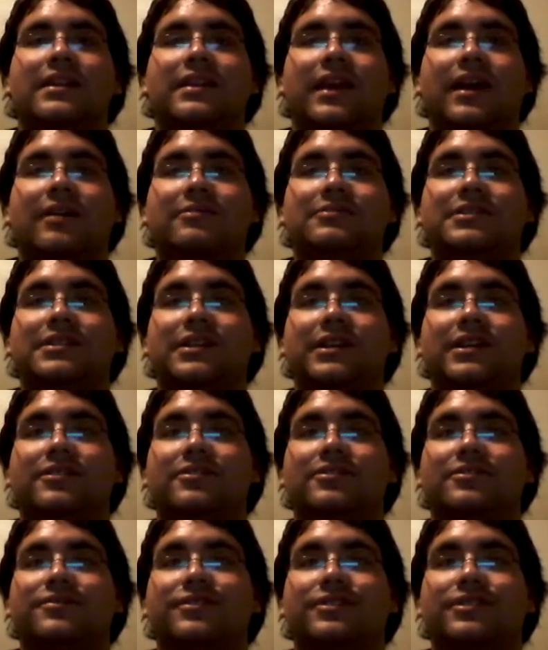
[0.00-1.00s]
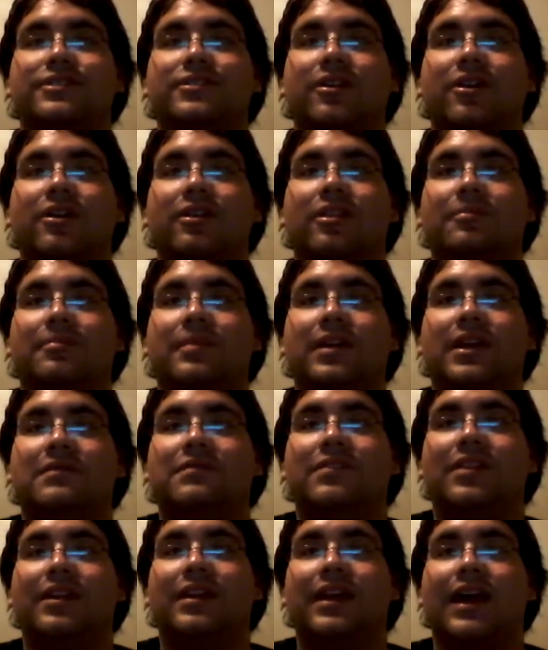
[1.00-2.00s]
The Outsiders versus Harlem
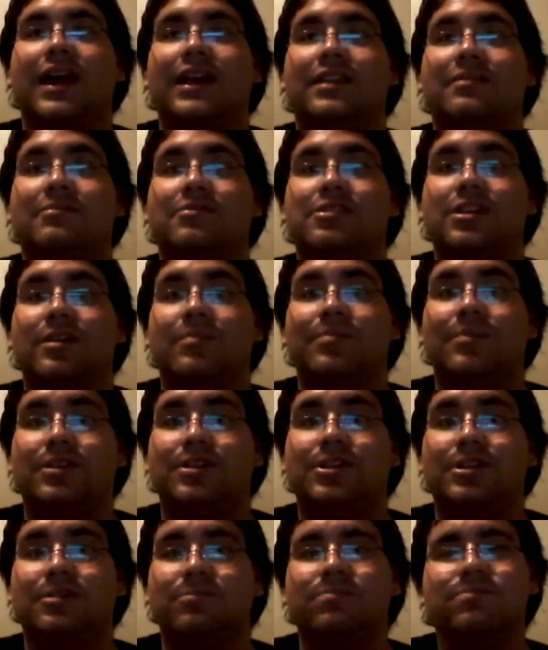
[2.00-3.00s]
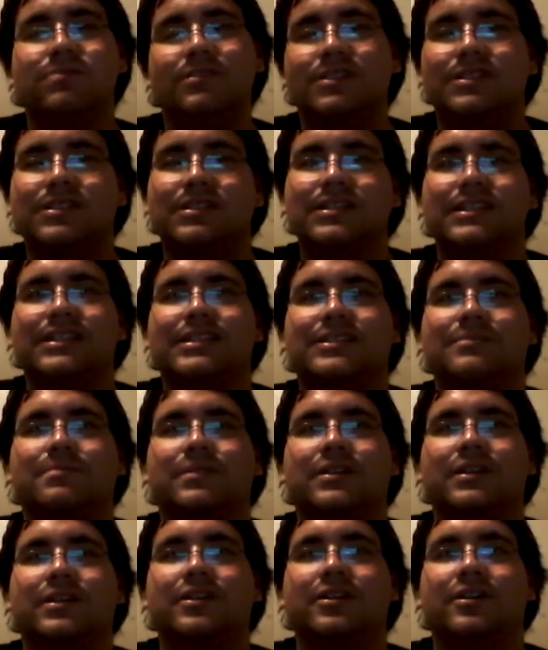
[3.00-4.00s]
Heat for the Tag Team Championship was, I guess,
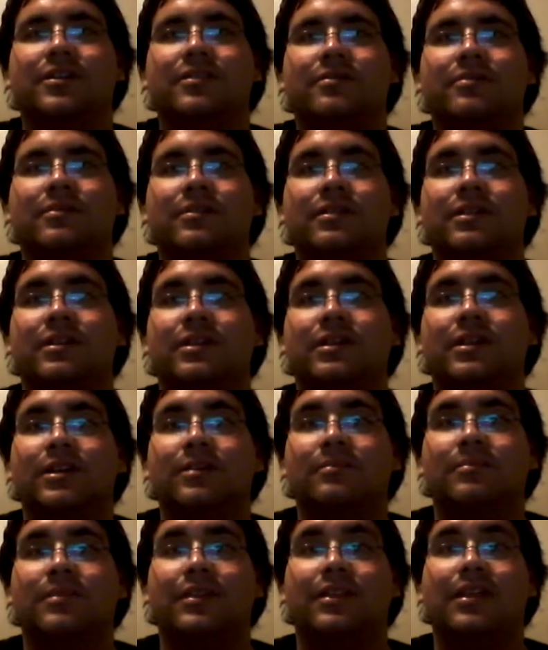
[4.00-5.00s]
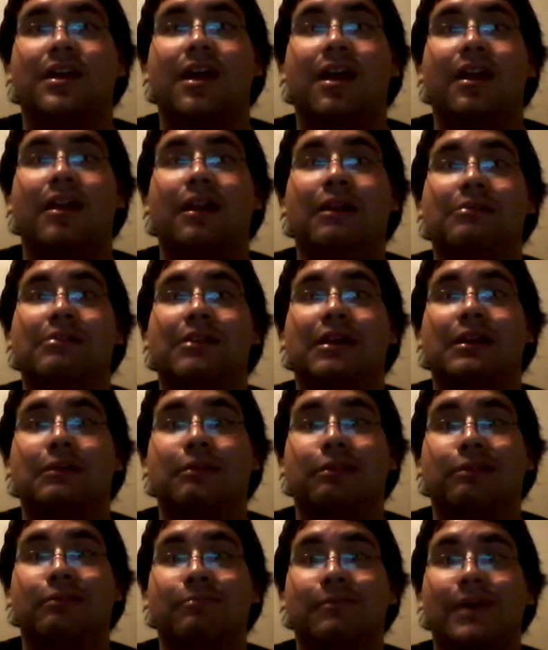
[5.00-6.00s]
pretty good. But then,
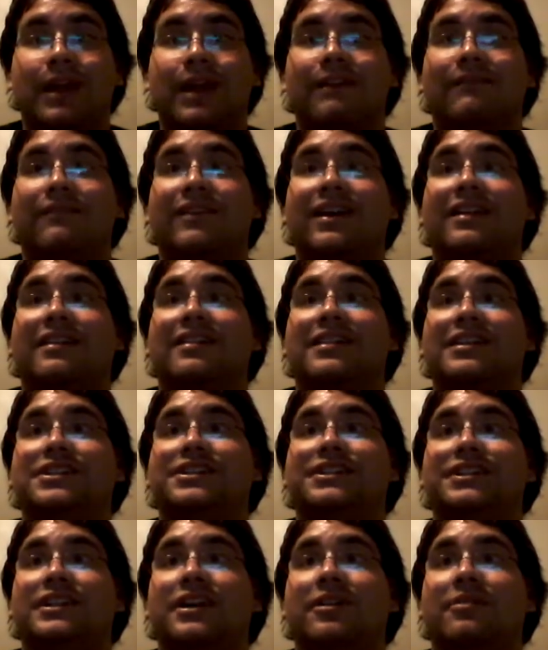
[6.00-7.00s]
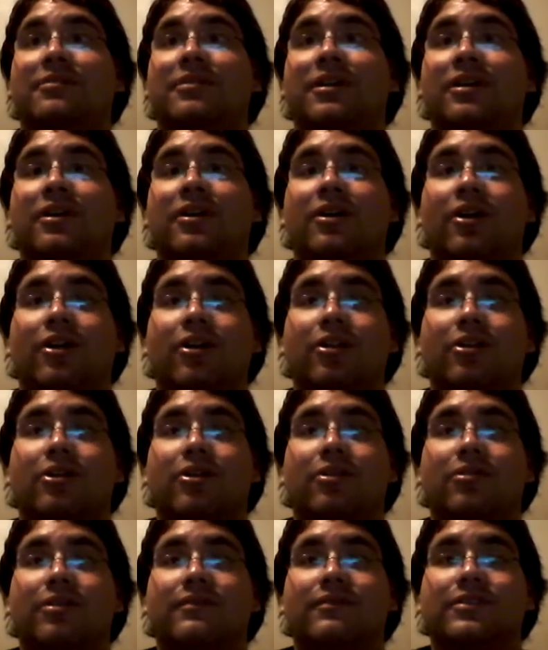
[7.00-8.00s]
like, the main event of this show,
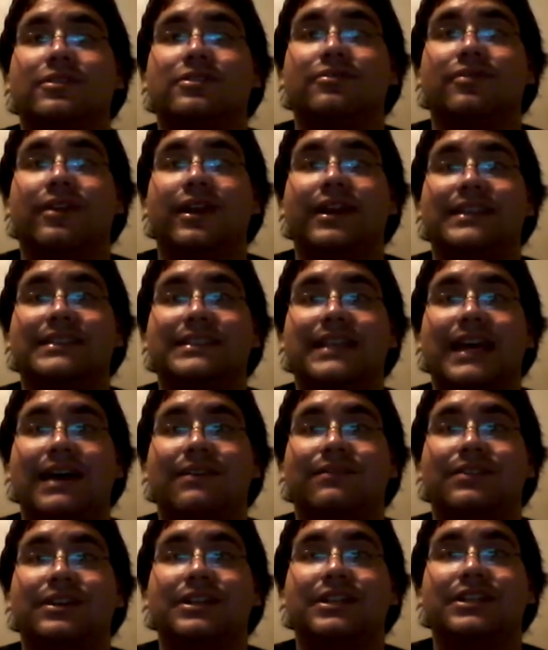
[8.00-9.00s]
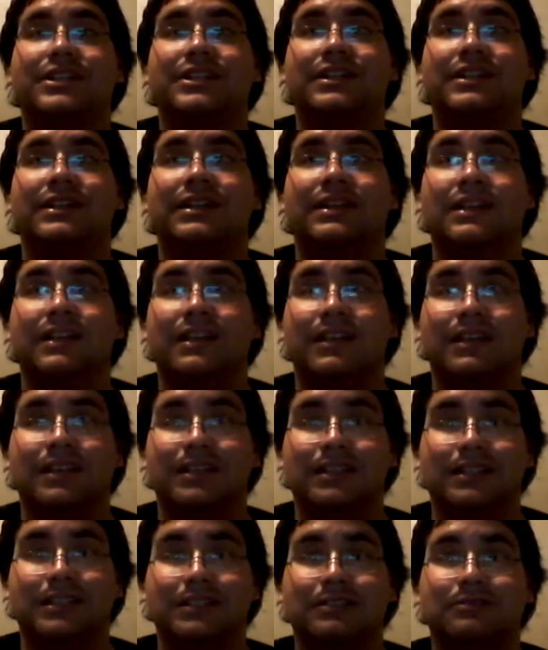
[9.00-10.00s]
Hulk Hogan versus Randy Savage,
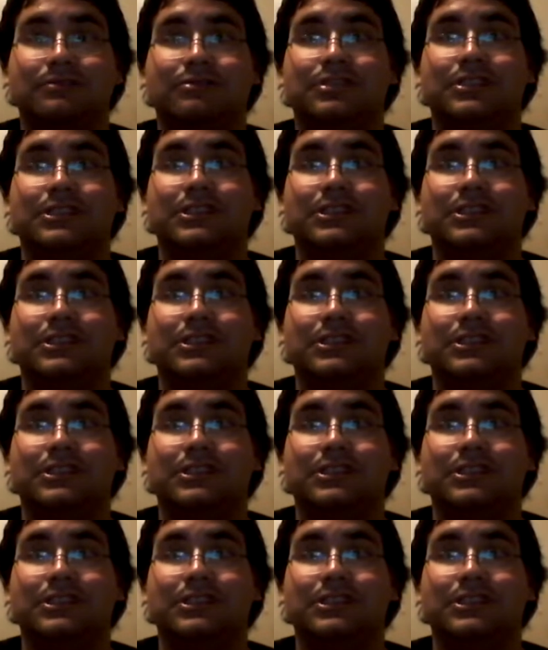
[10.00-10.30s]
it